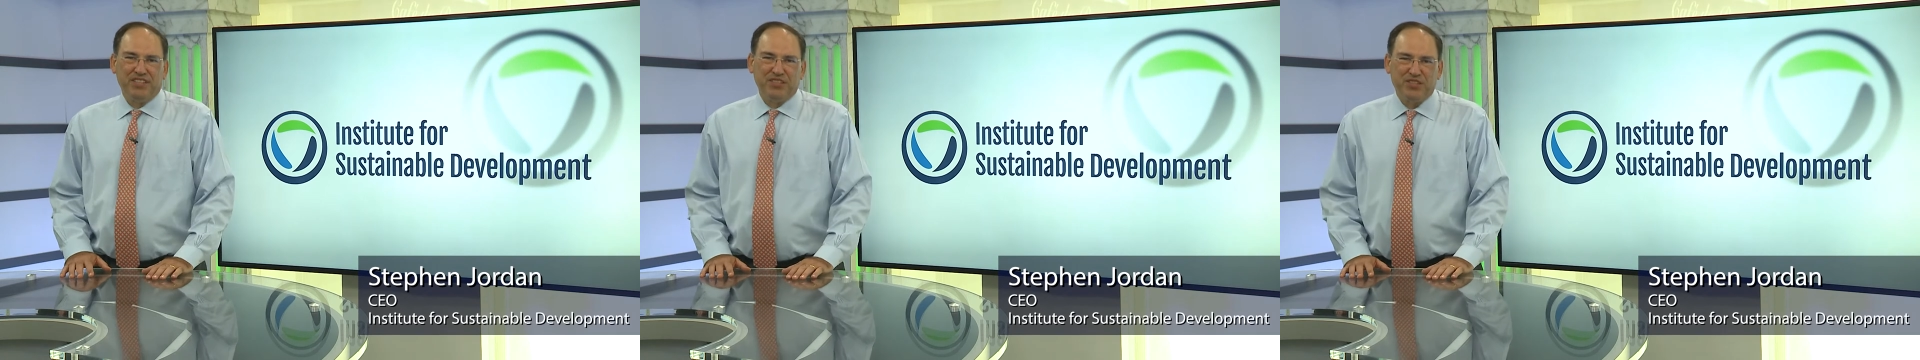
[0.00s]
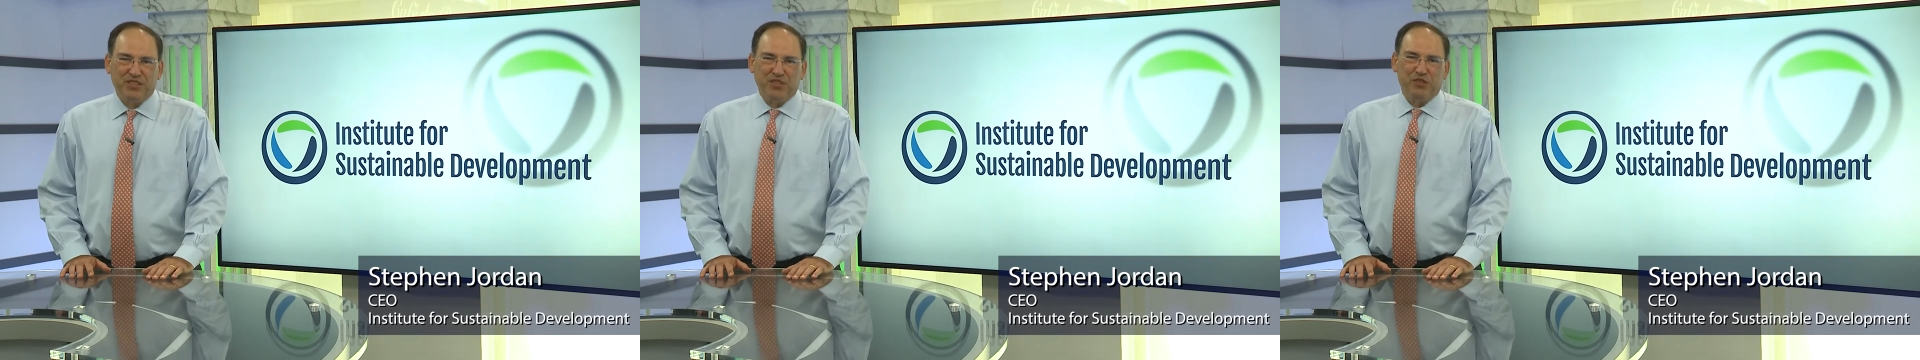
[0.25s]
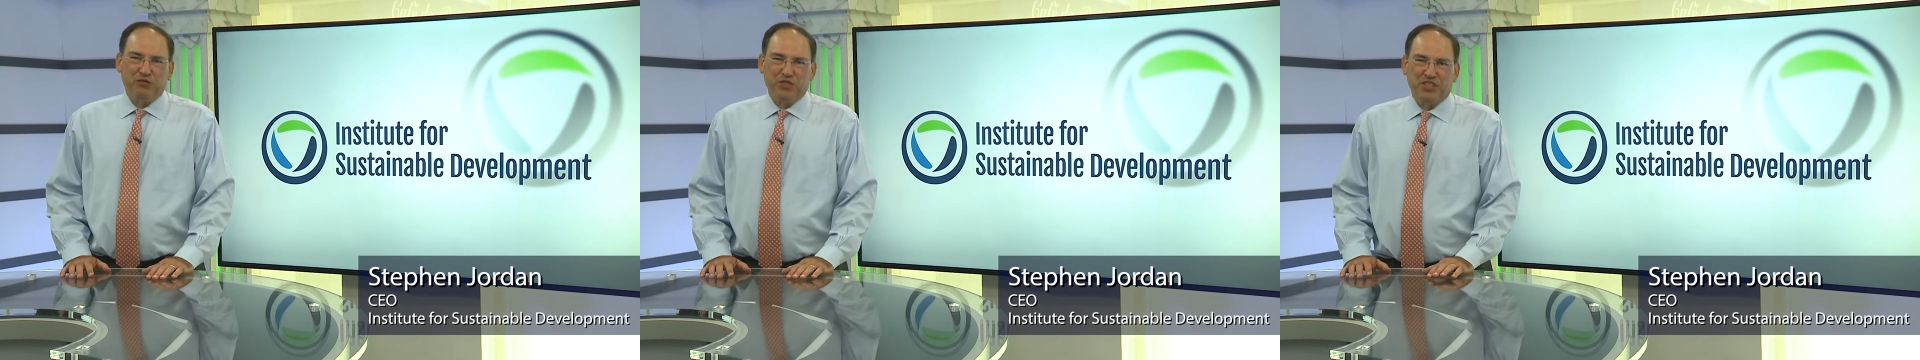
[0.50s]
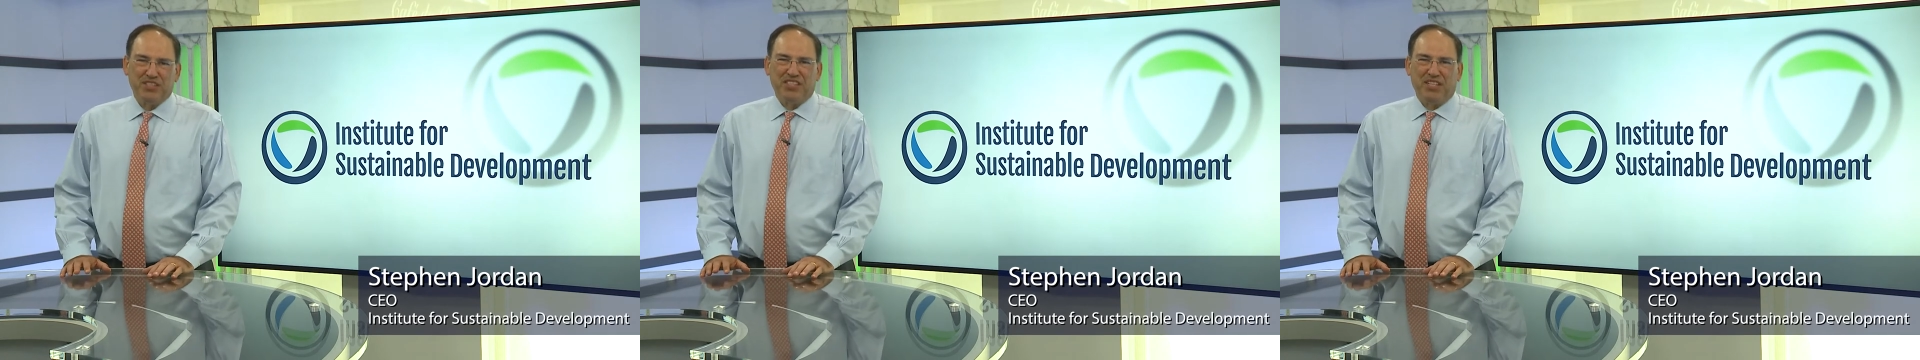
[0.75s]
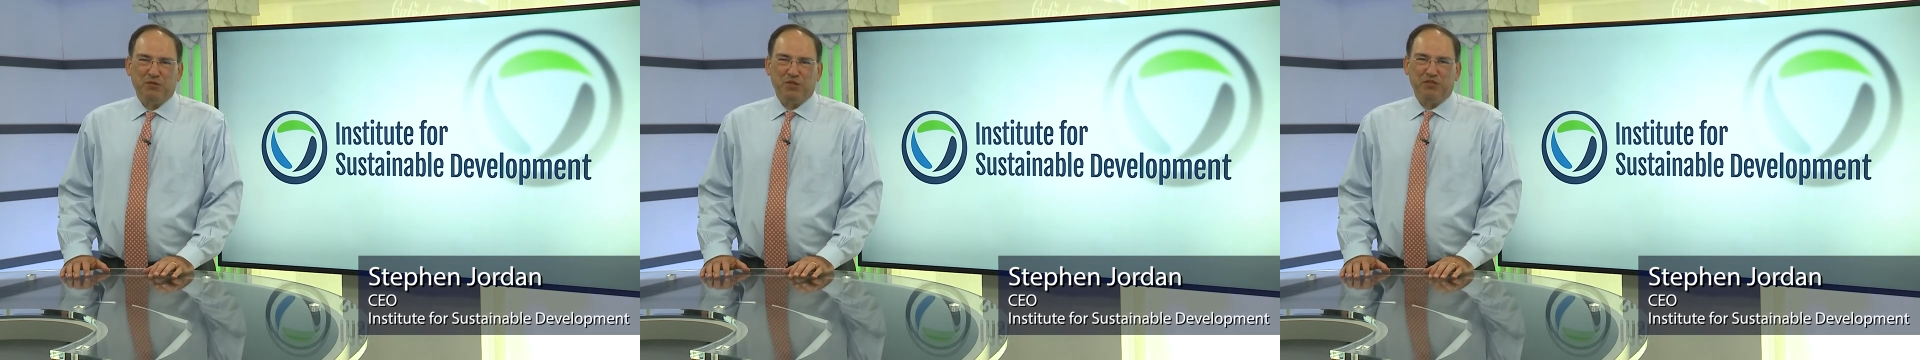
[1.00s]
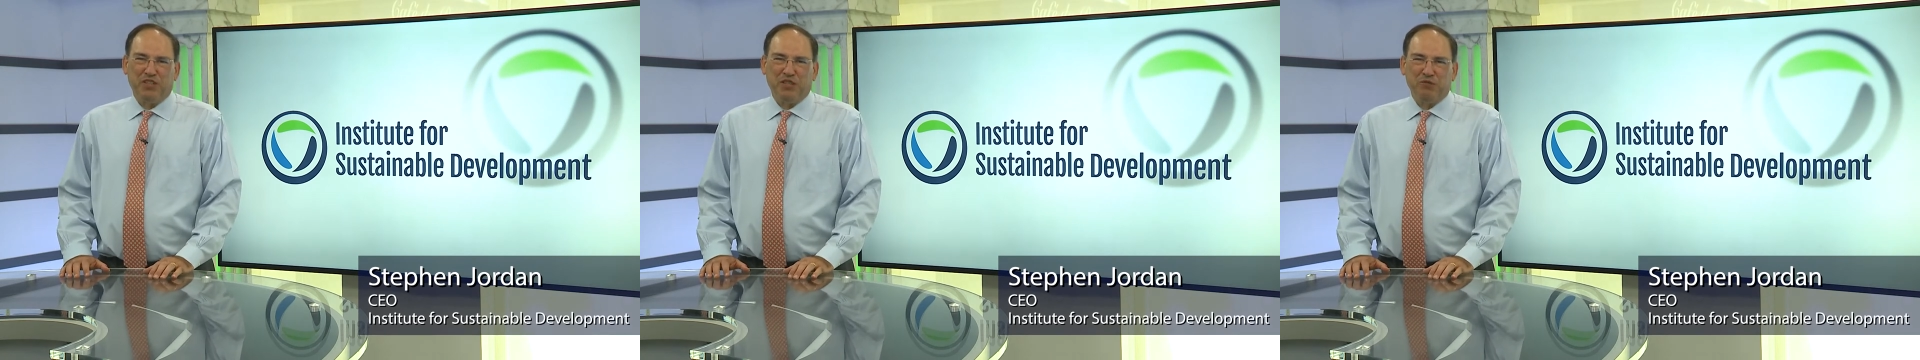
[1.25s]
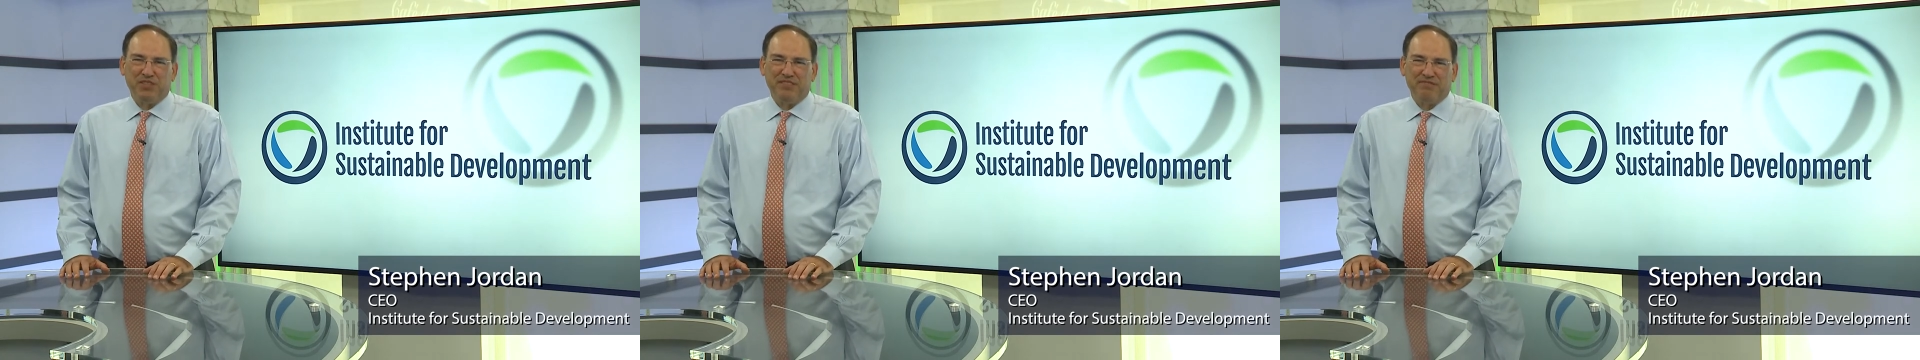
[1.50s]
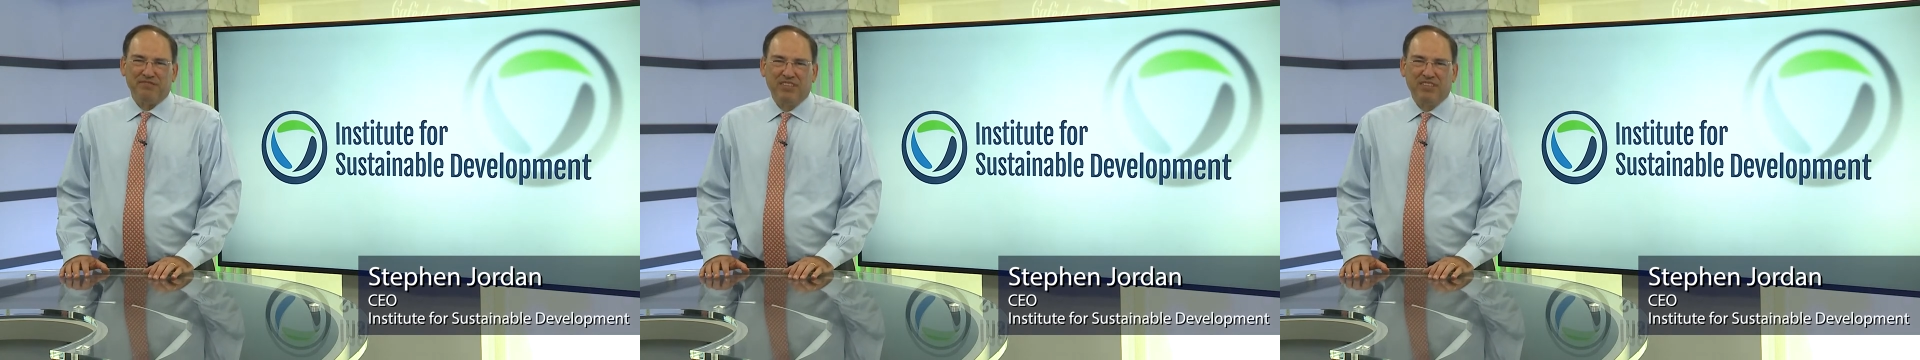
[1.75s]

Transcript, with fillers: Institute for Sustainable Development.